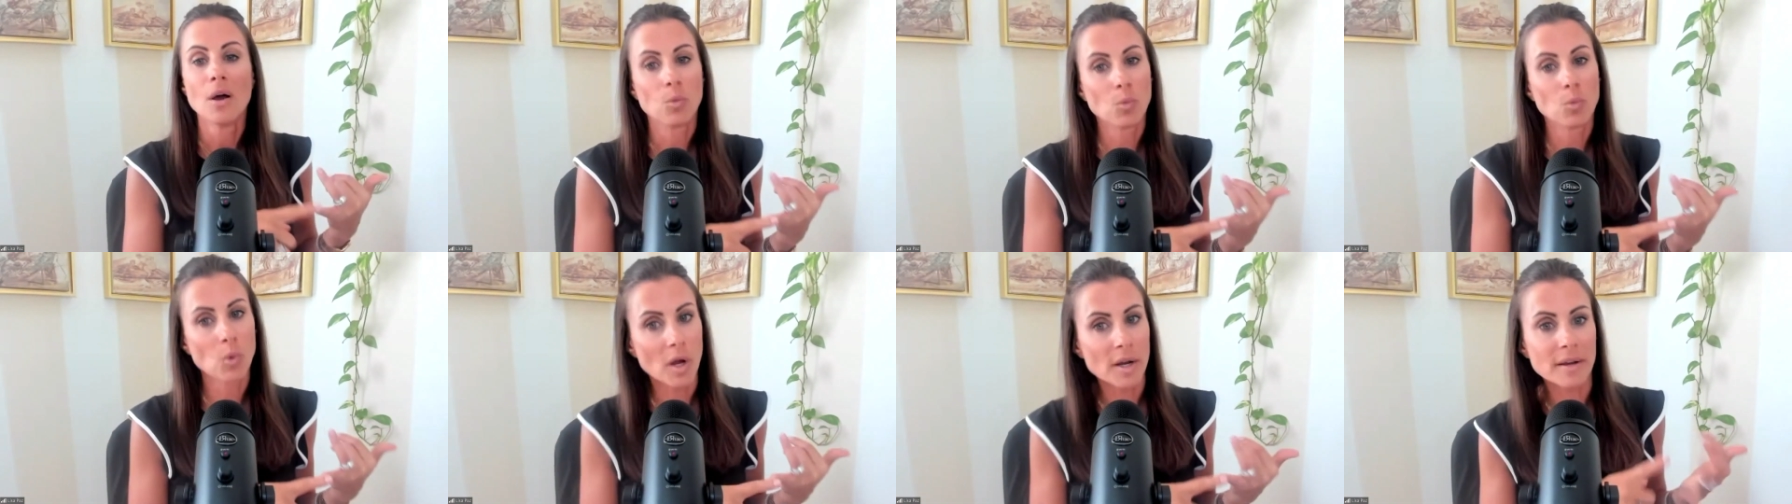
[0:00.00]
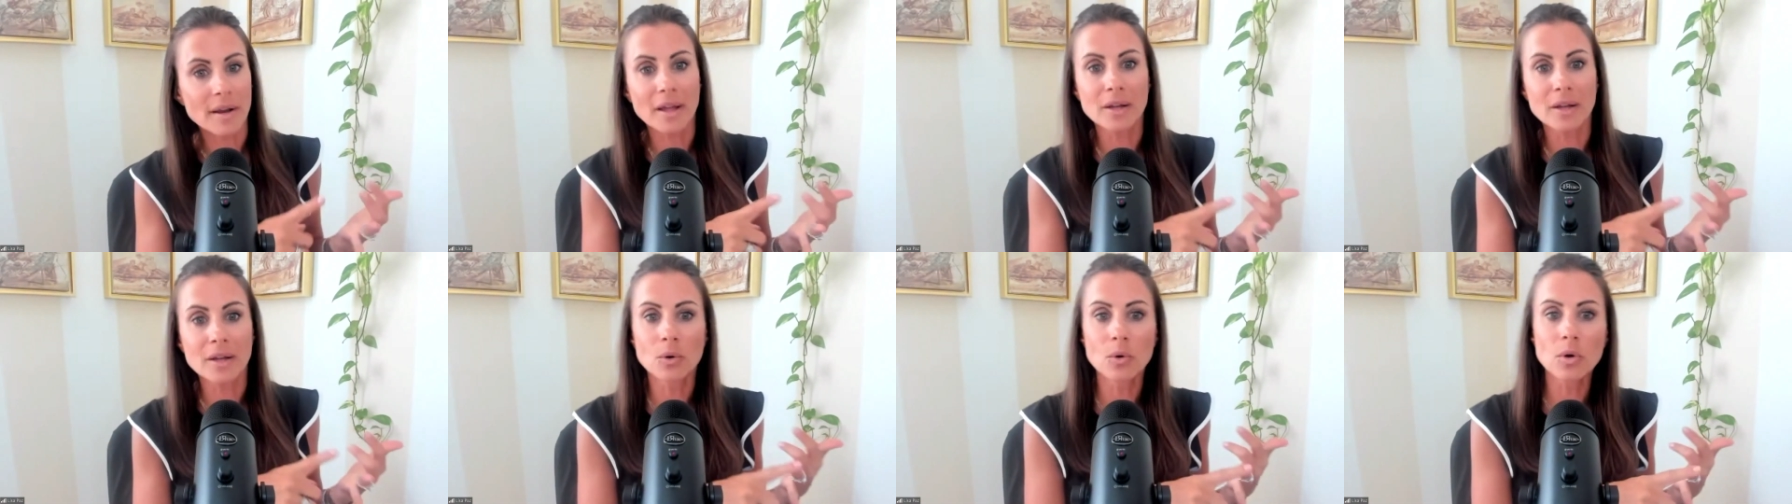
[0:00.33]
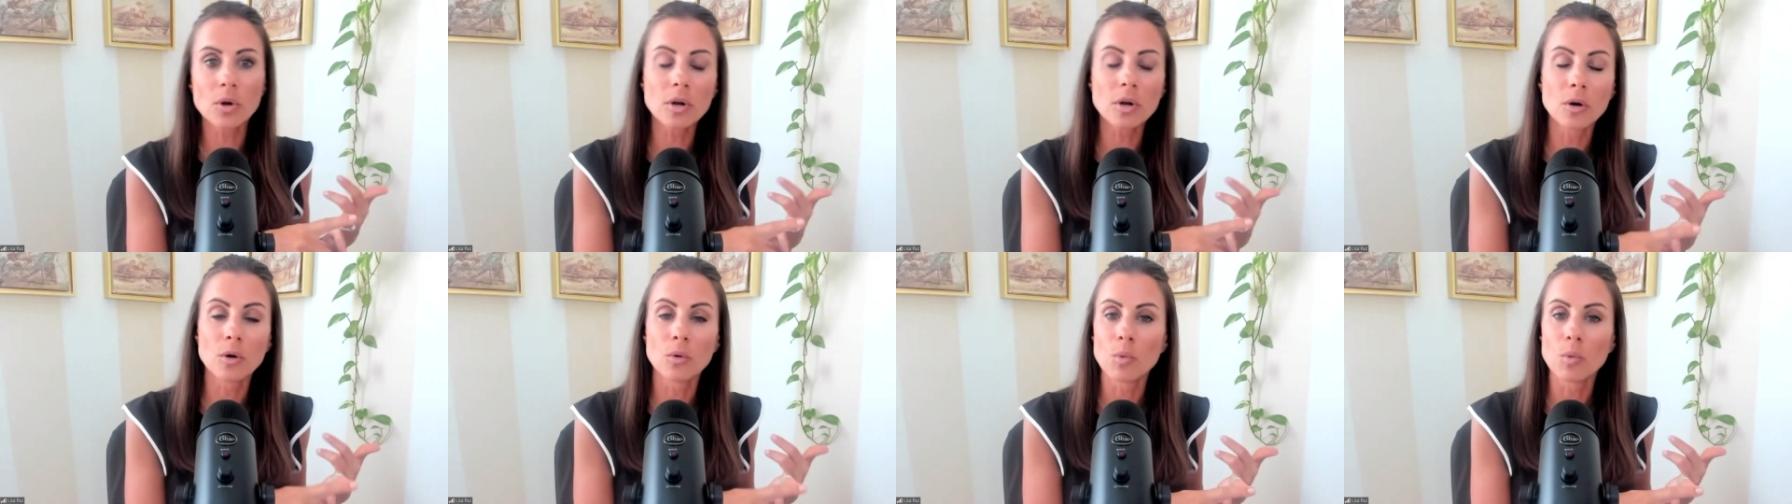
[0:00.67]
one night
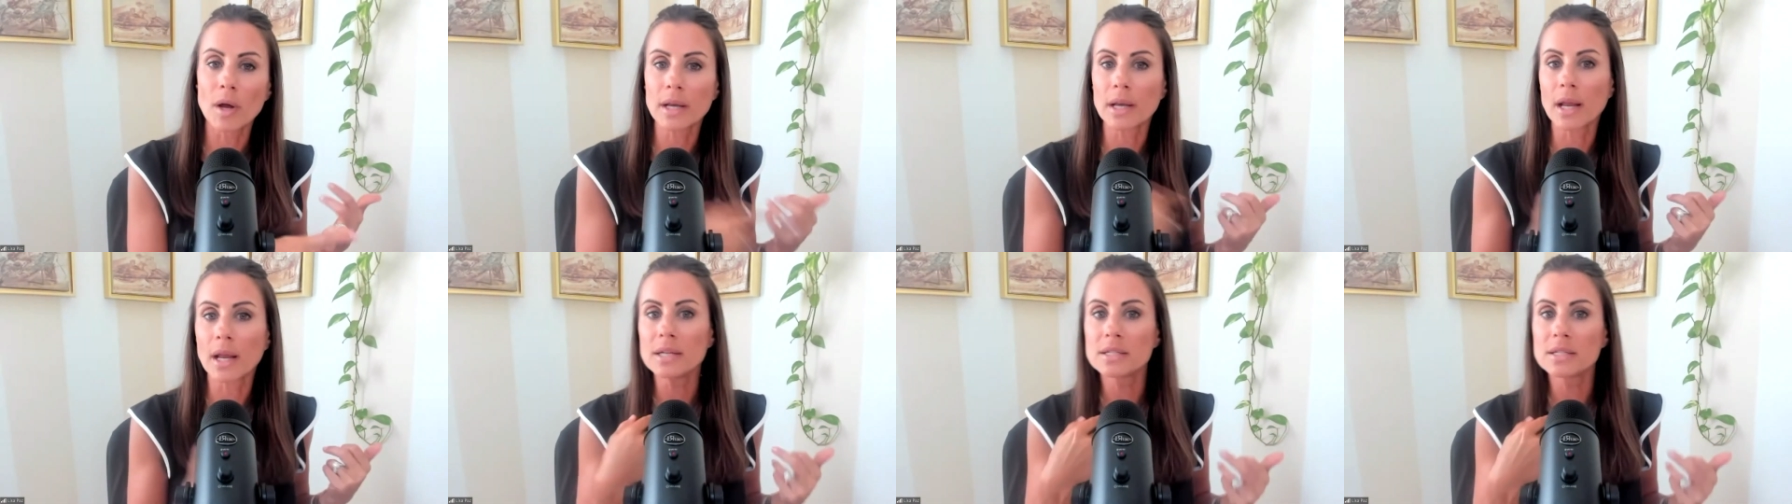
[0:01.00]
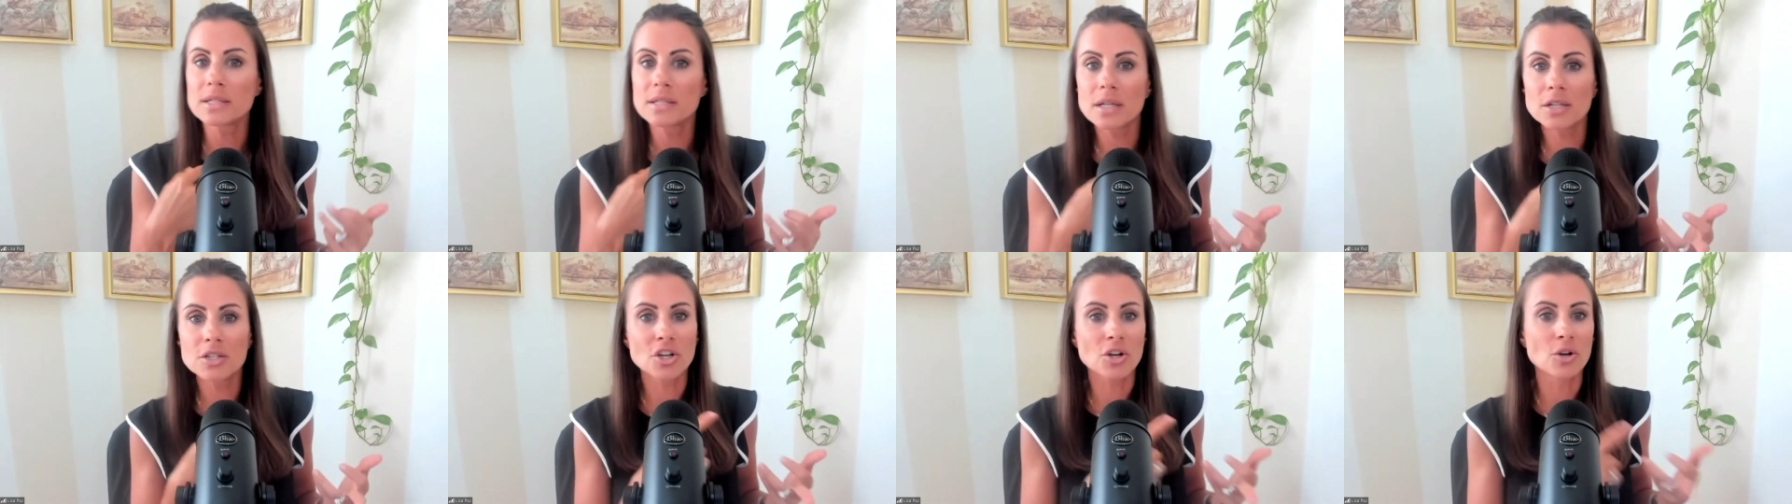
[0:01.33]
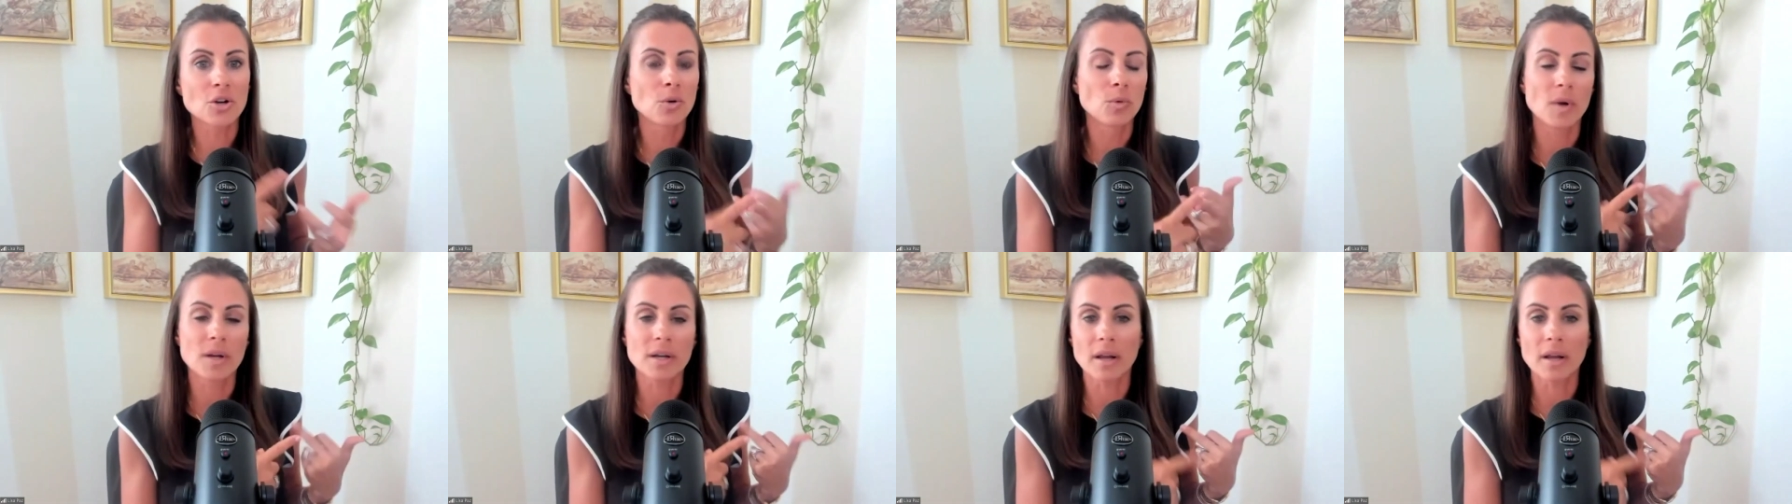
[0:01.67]
oral, one night
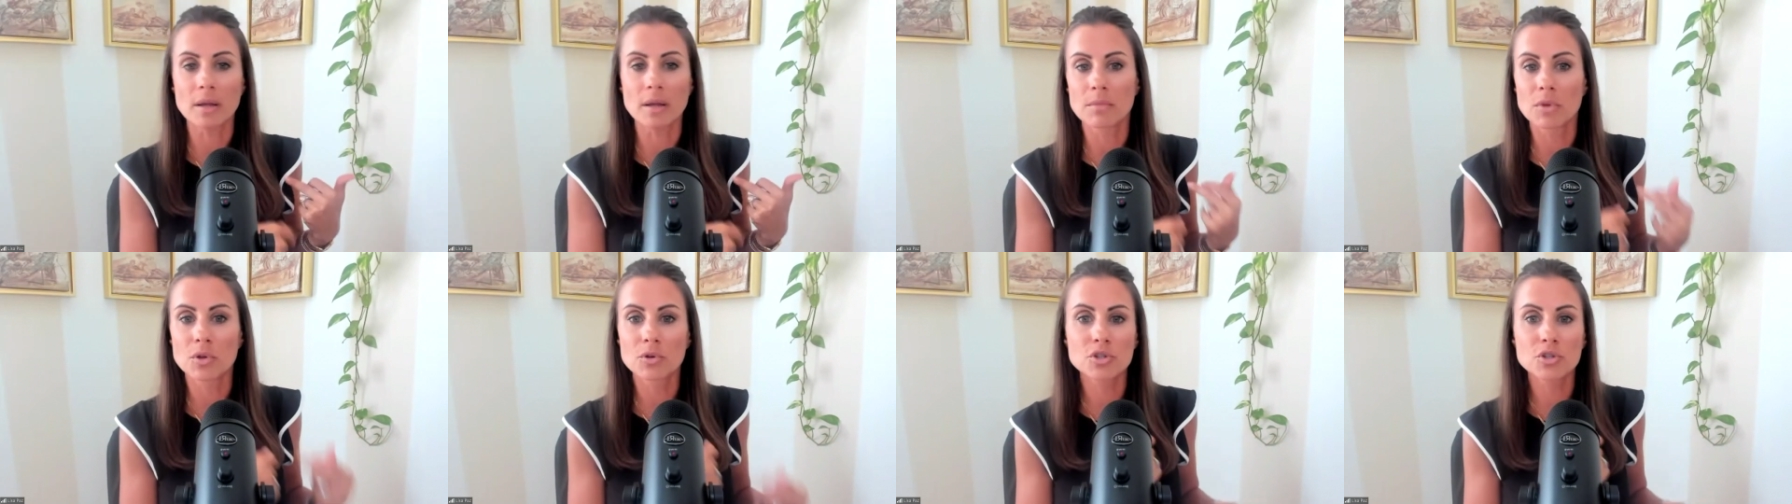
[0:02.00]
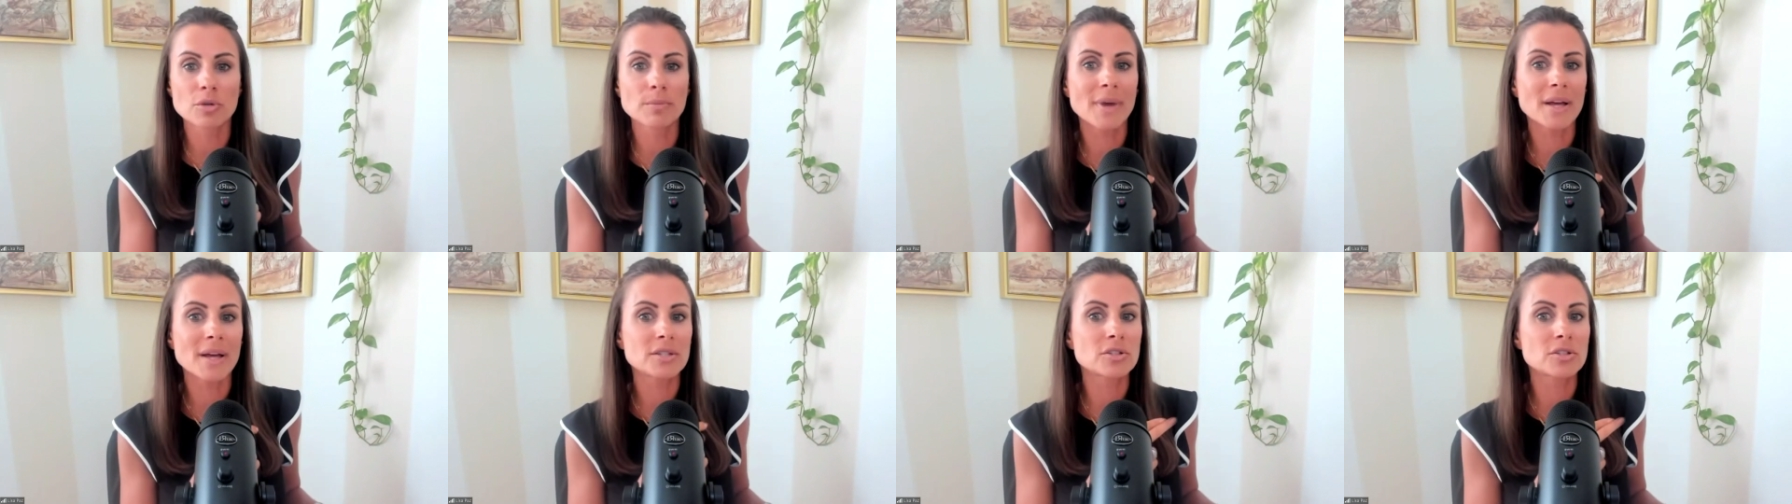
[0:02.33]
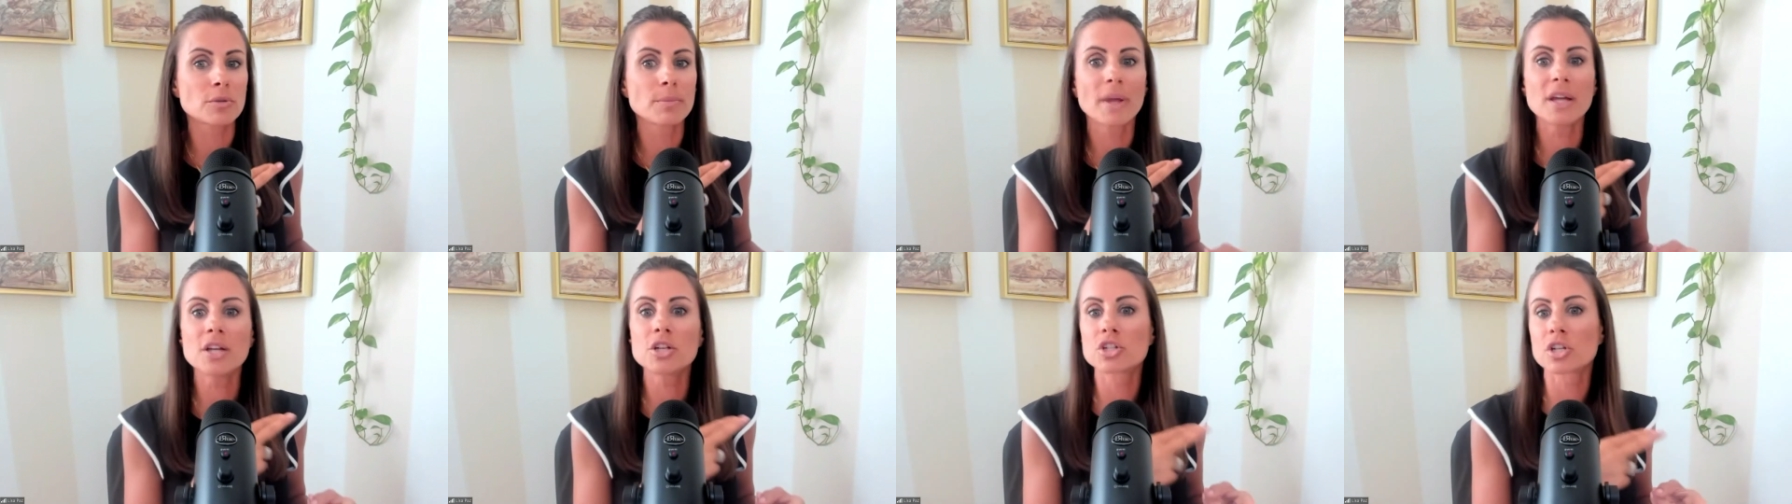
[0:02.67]
digital, one night mutual
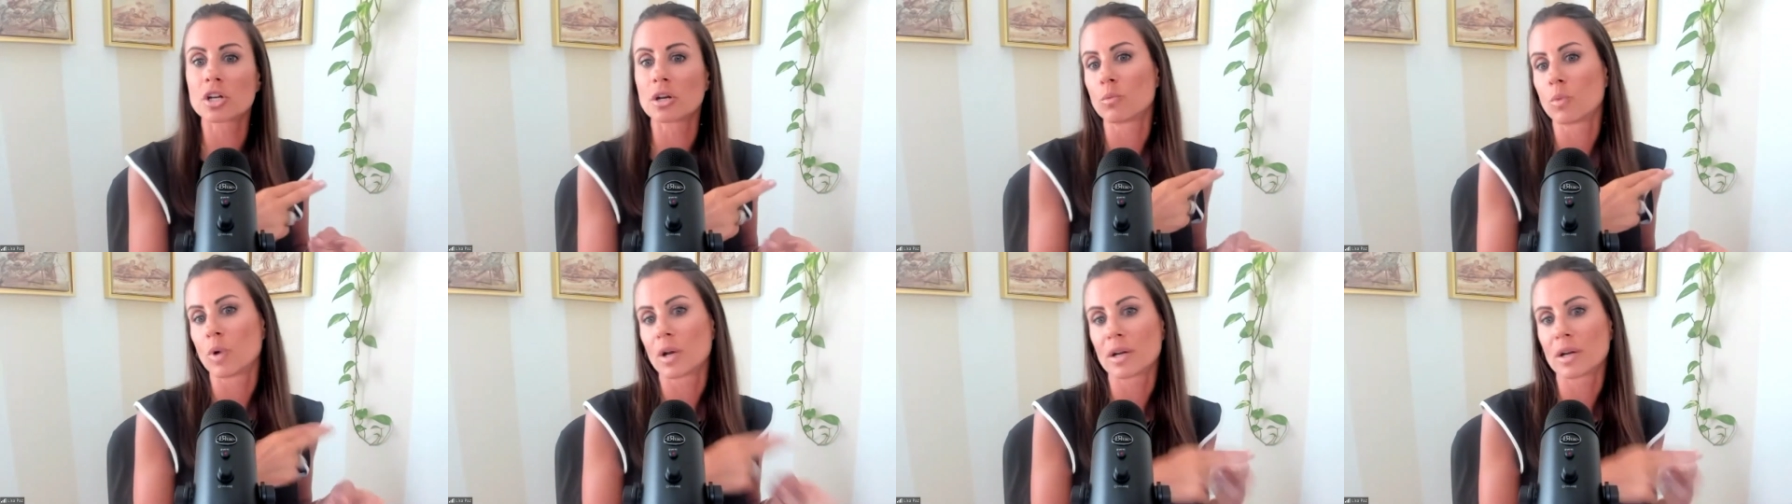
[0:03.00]
masturbation,